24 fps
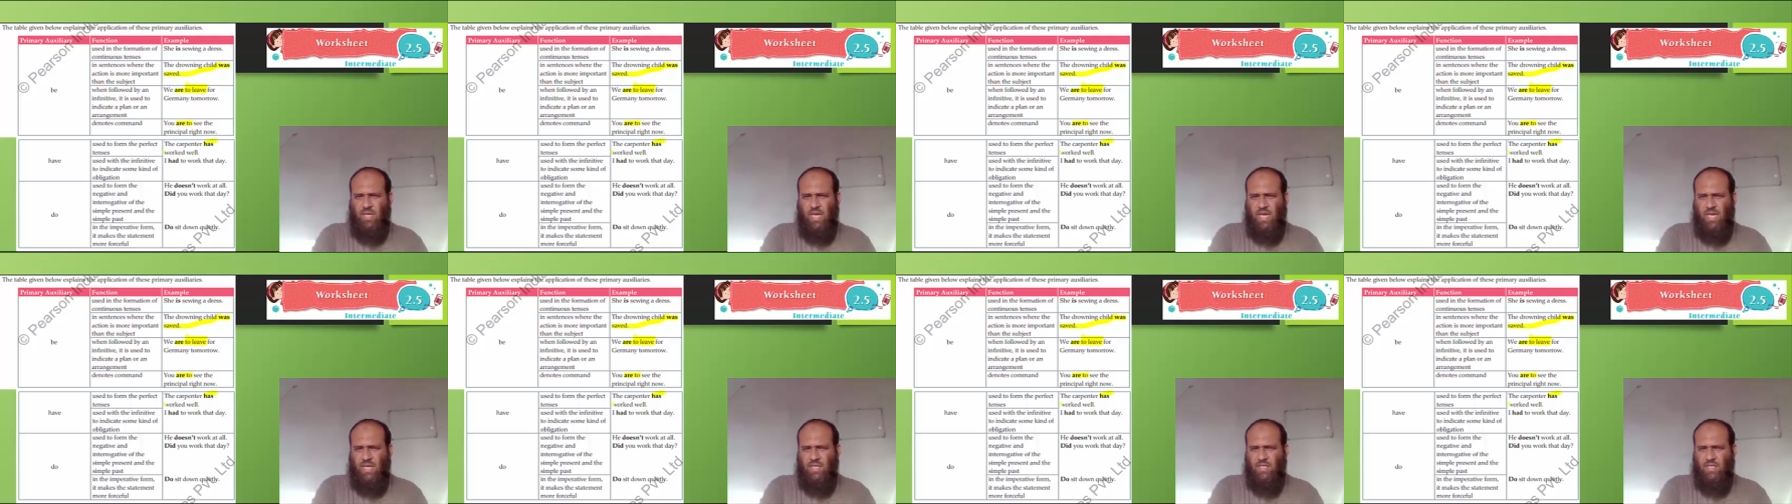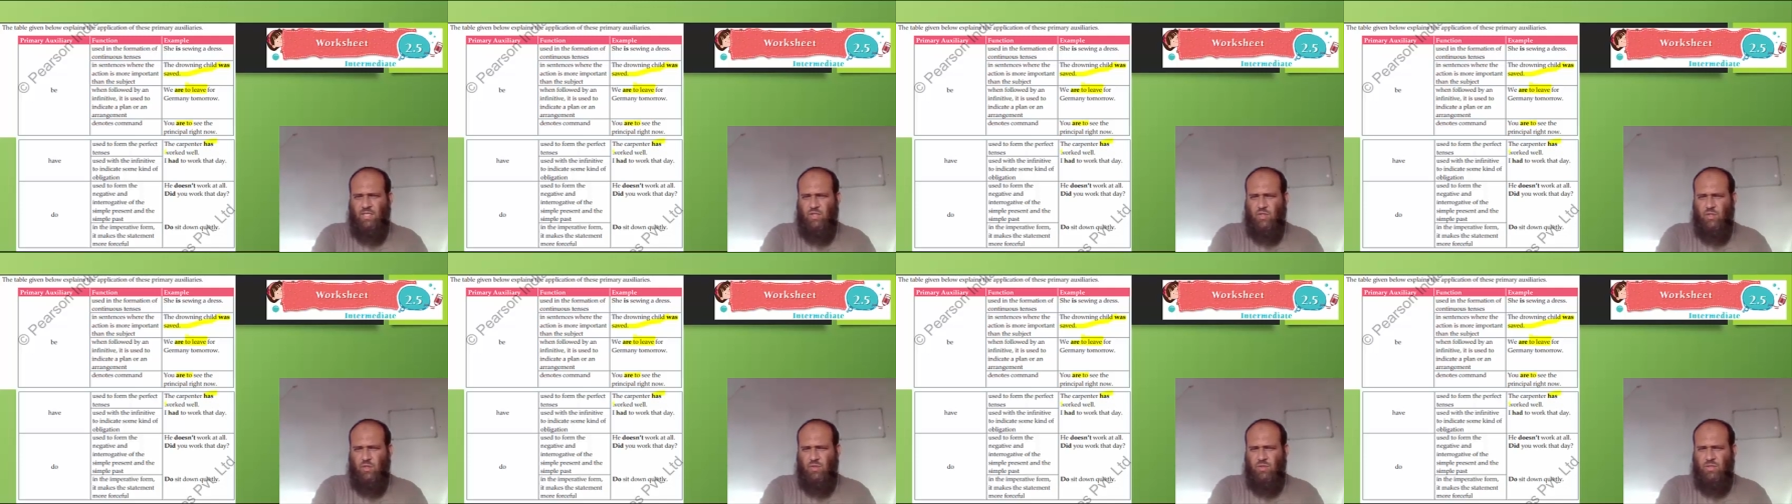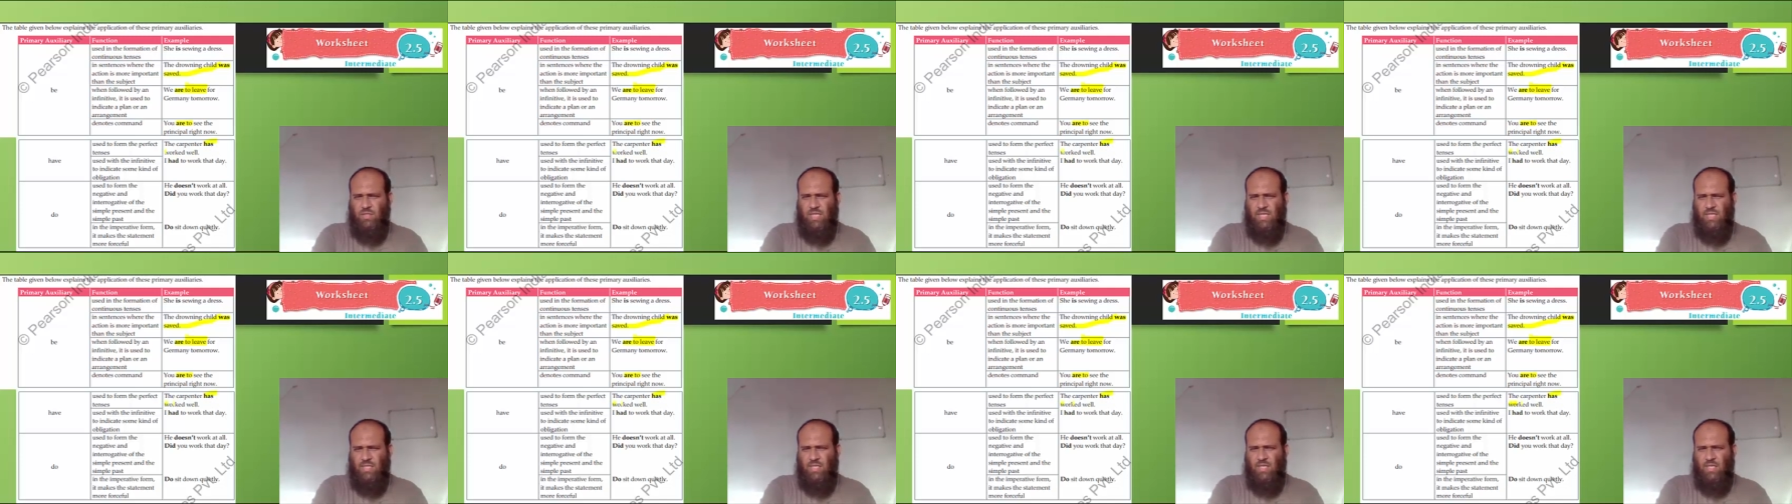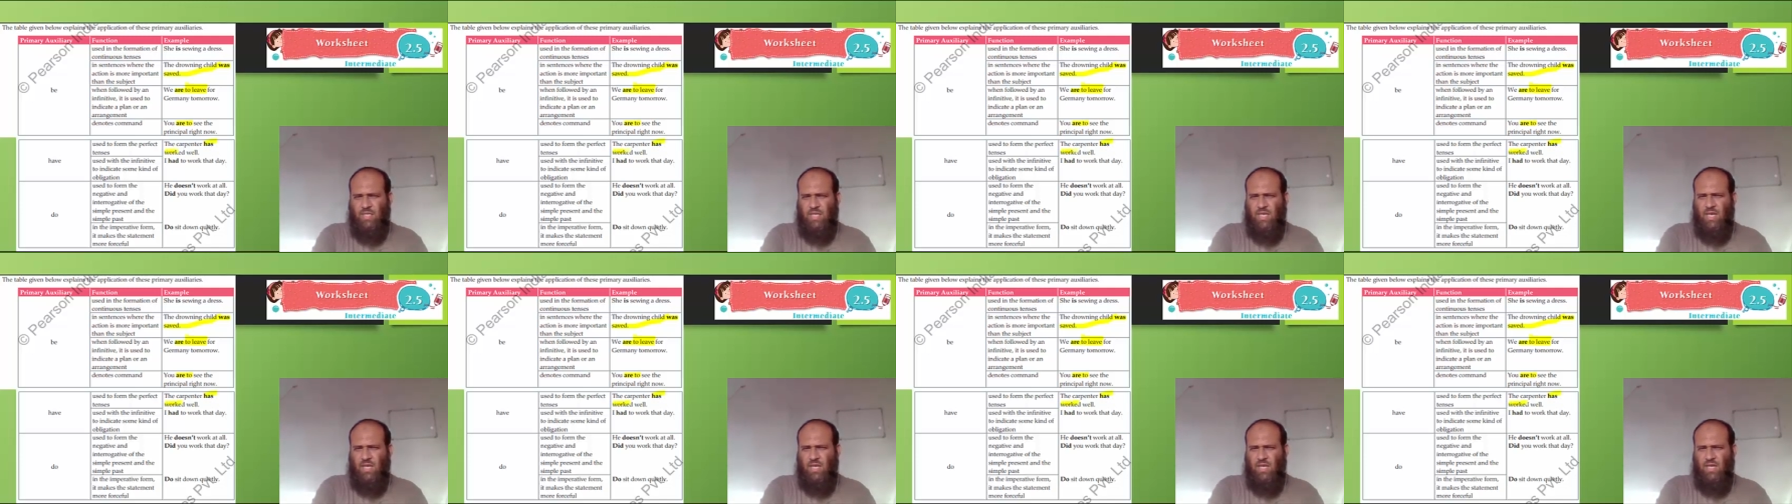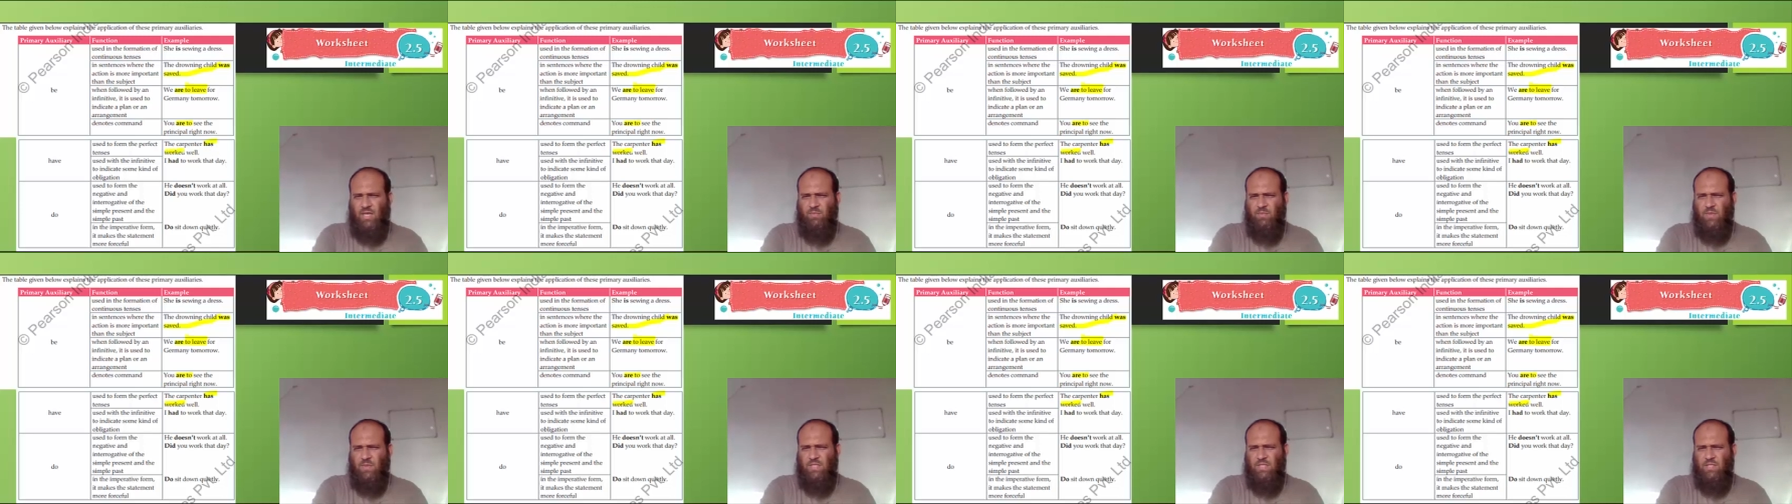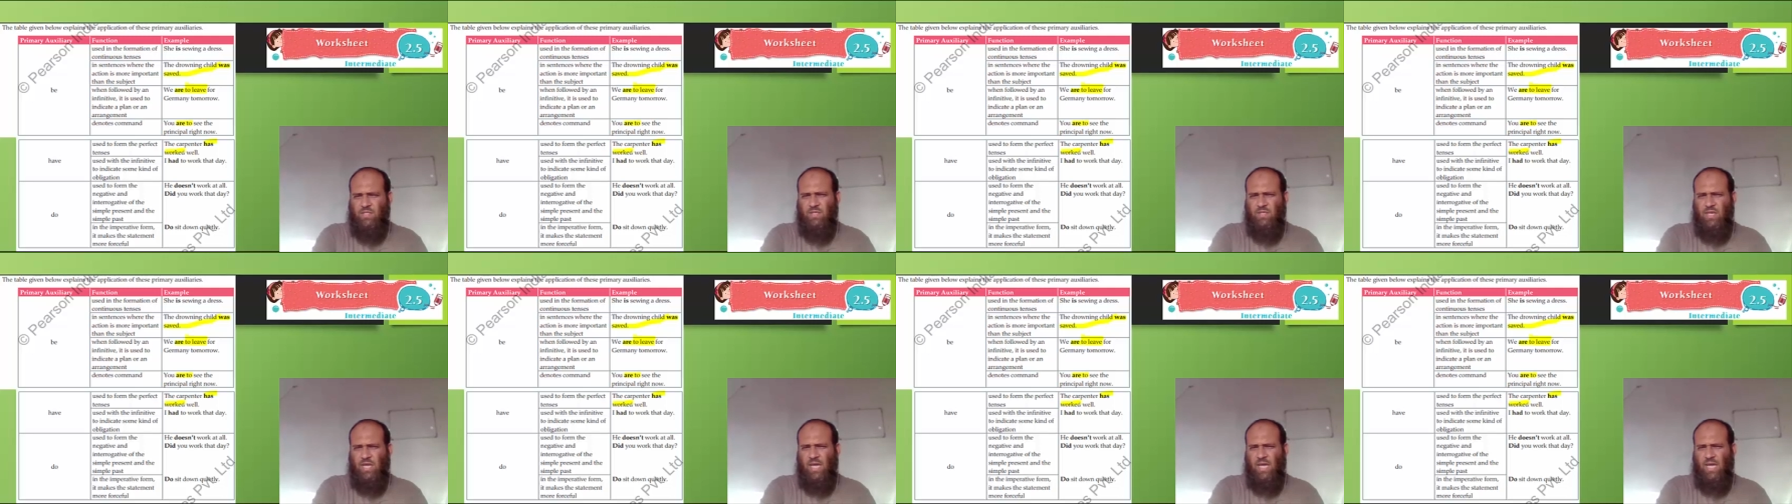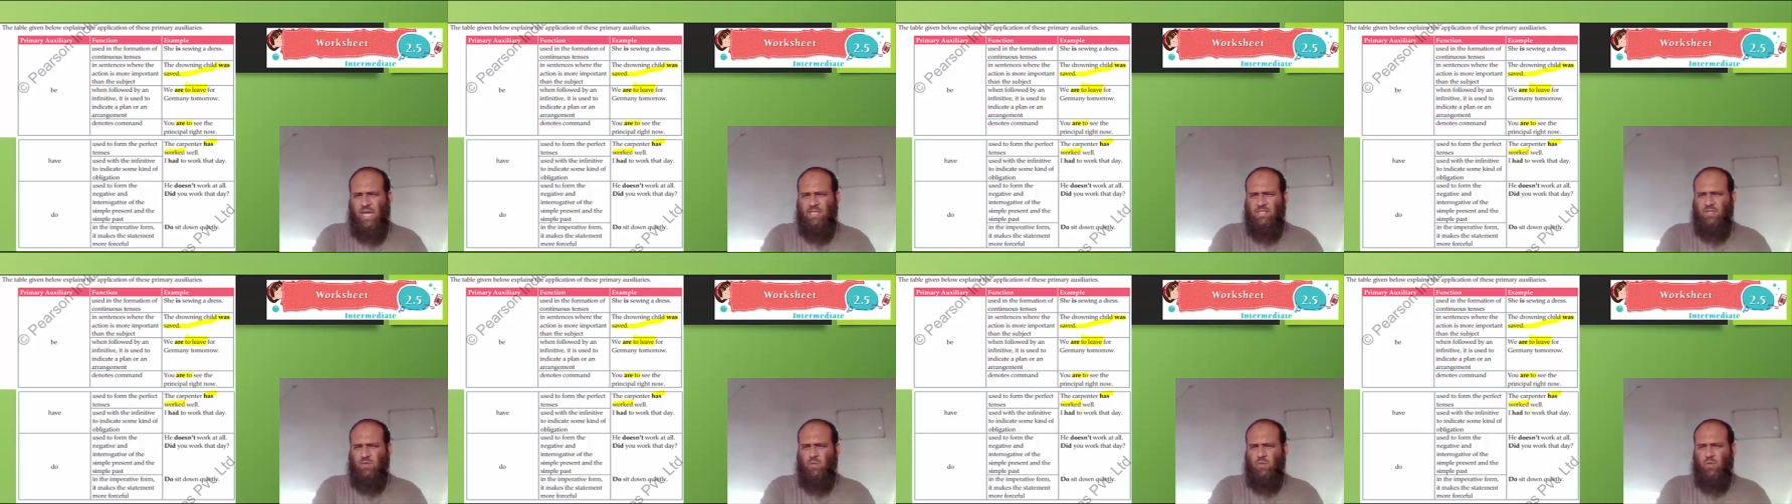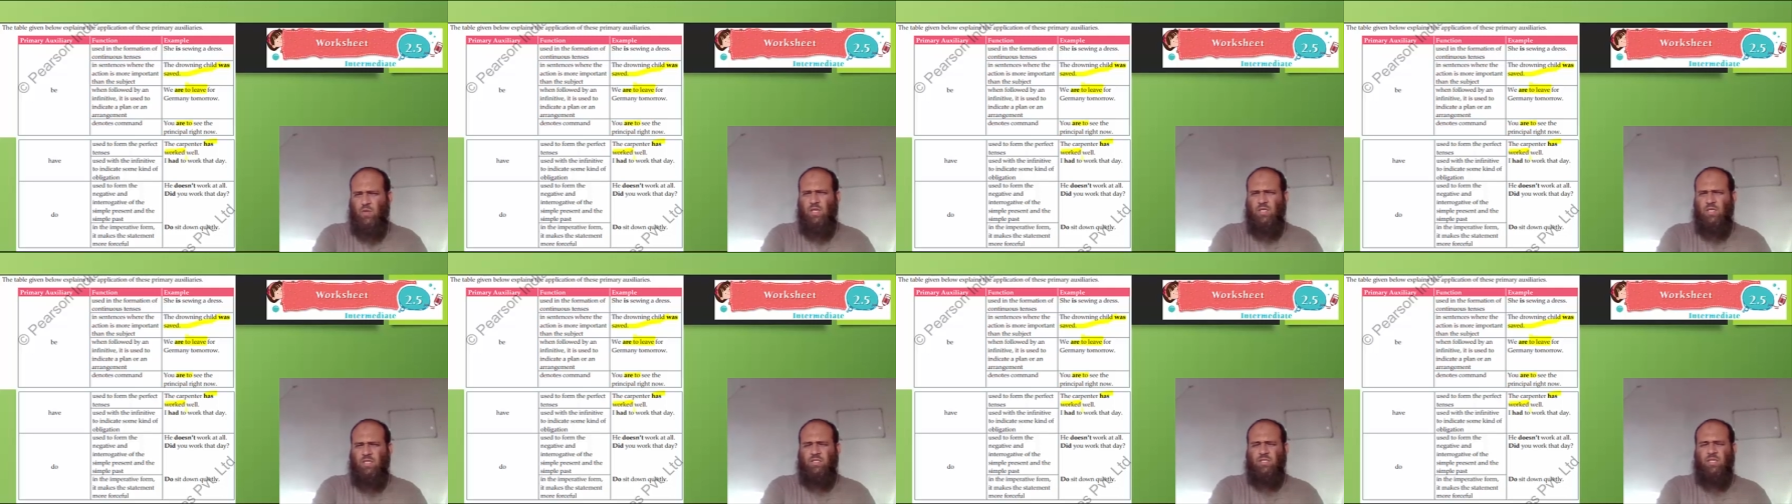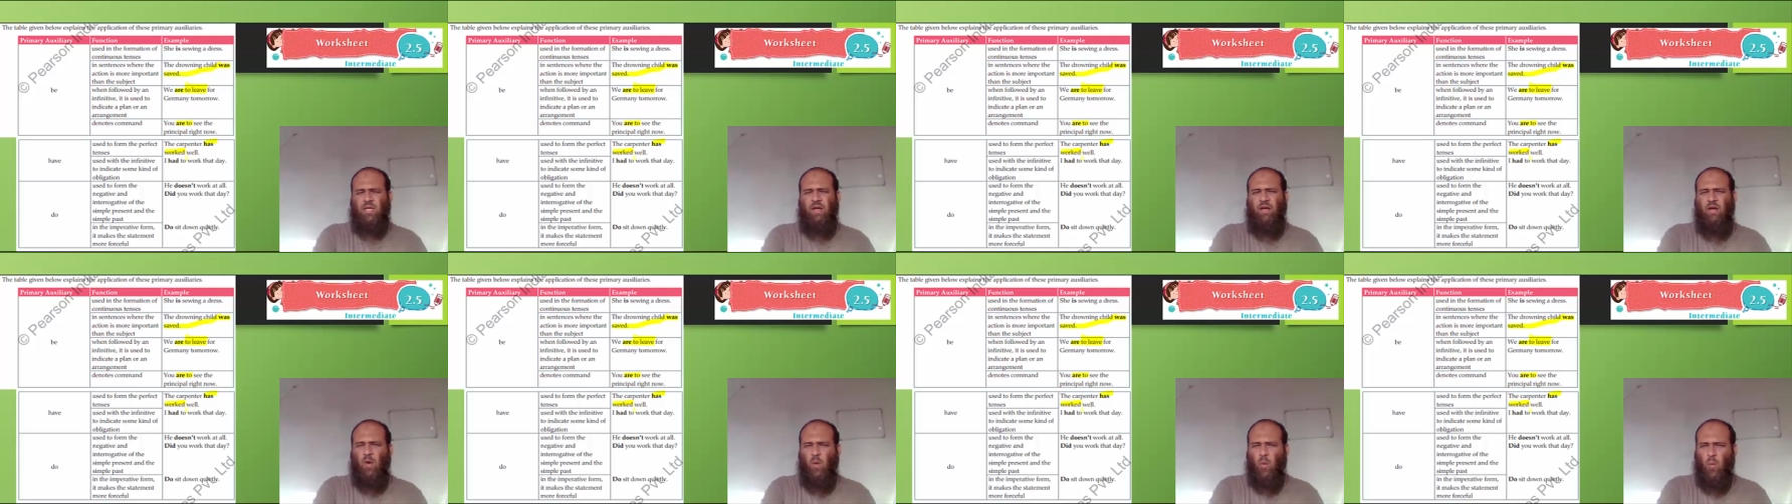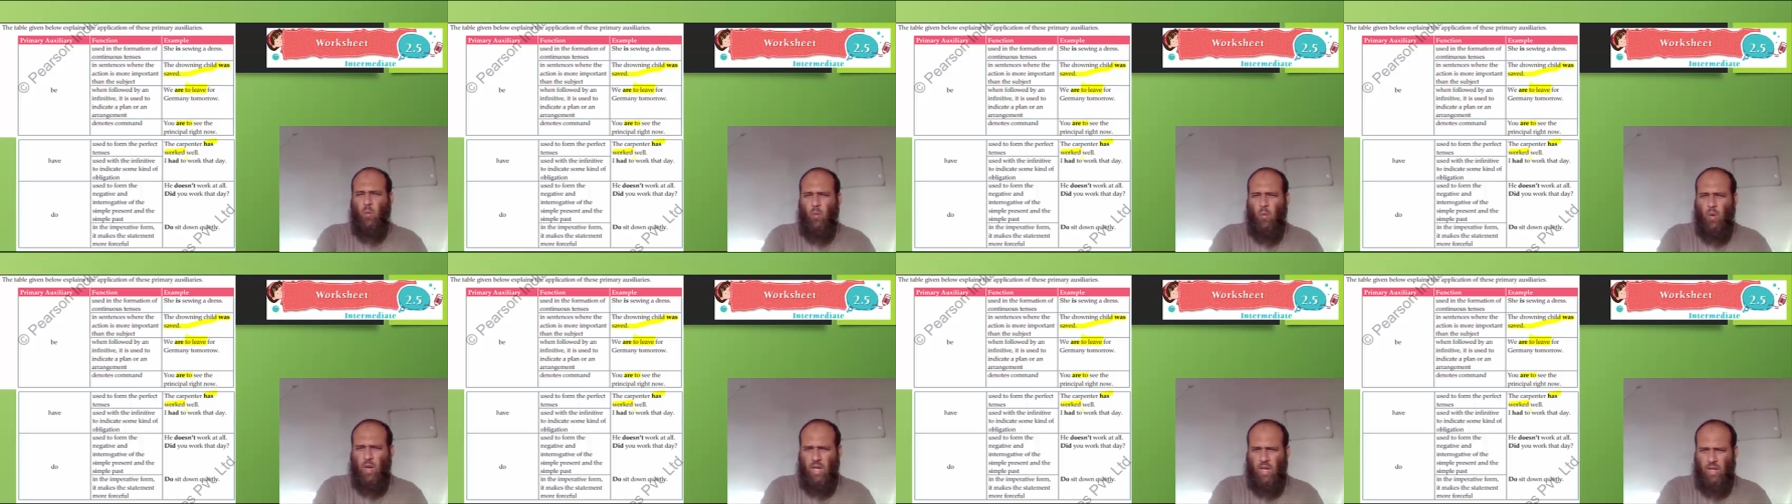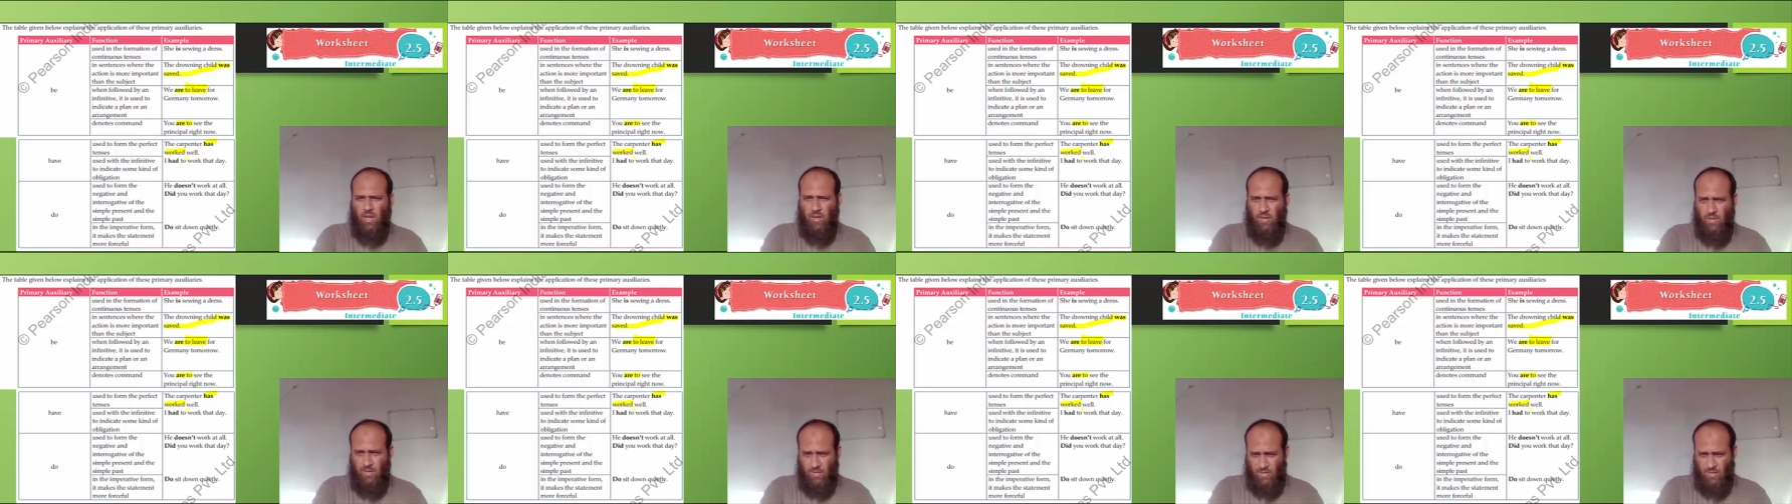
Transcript: and it shows that the carpenter has worked well.